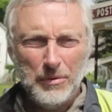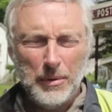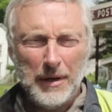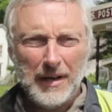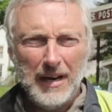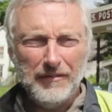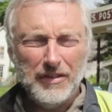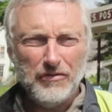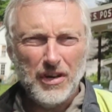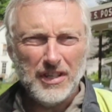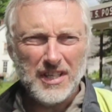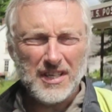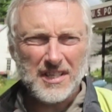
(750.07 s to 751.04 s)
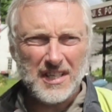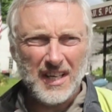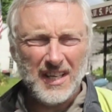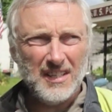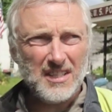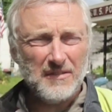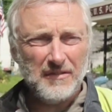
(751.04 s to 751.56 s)
We had a lovely ride
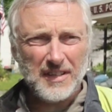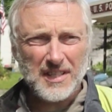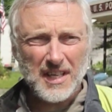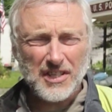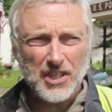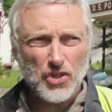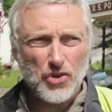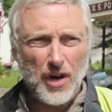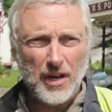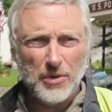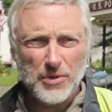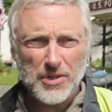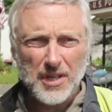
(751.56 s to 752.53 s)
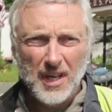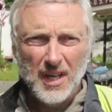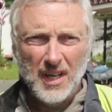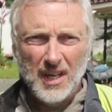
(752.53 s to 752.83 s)
yesterday, some fantastic trails,